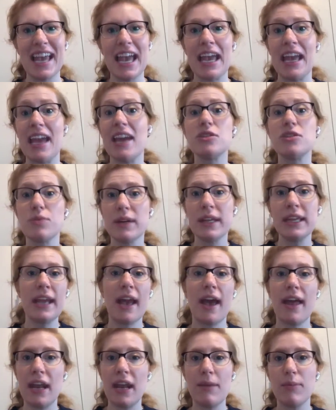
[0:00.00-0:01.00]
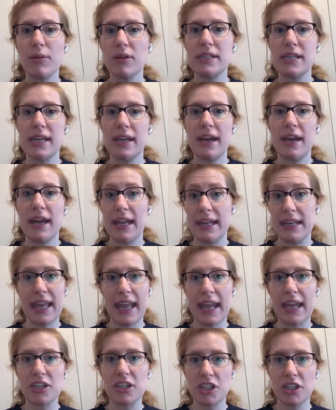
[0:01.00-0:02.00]
is really unable to
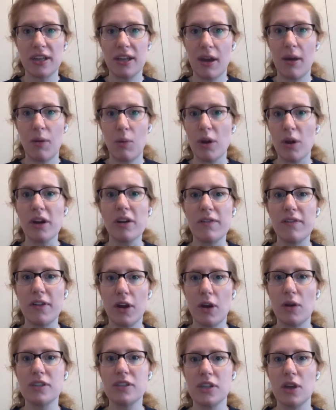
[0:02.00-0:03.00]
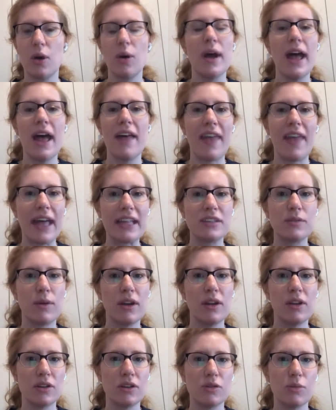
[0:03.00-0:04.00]
engage in that workflow. So that's one of
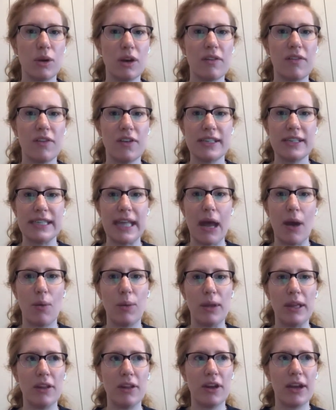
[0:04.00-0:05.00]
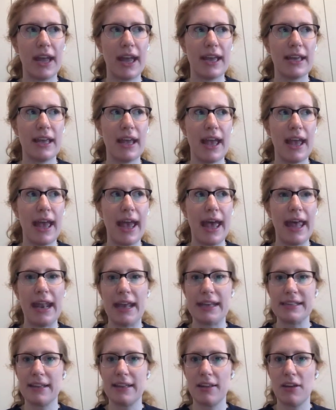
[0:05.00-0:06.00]
those workflows that we look at
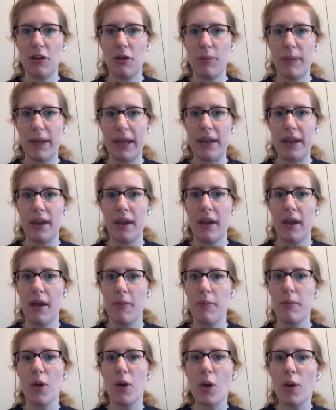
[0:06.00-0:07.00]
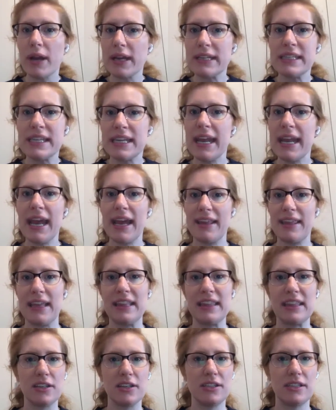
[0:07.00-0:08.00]
as a little bit broken today. I think
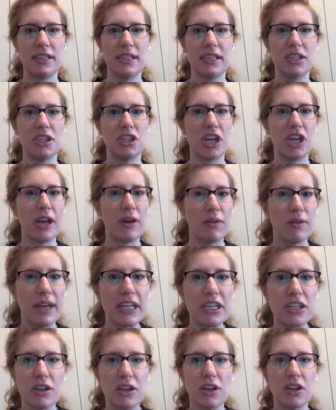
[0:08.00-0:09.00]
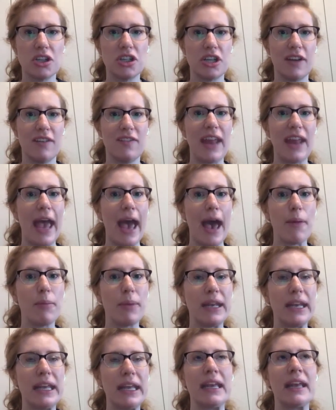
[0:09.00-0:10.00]
there's this generational shift
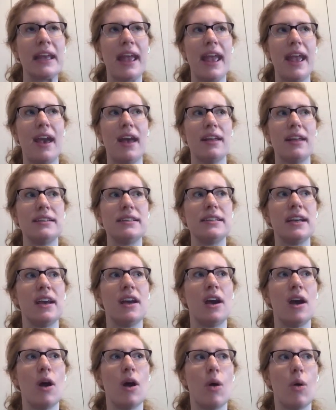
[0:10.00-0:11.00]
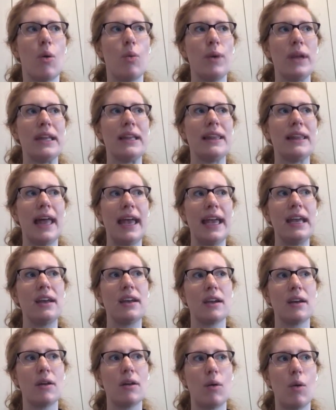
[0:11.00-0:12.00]
happening, and
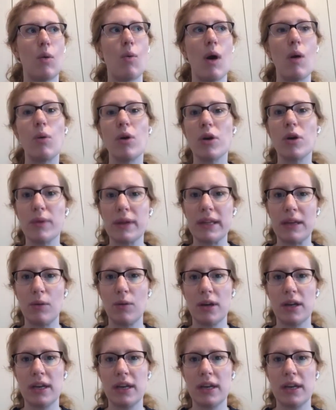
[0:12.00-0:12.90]
what we're really working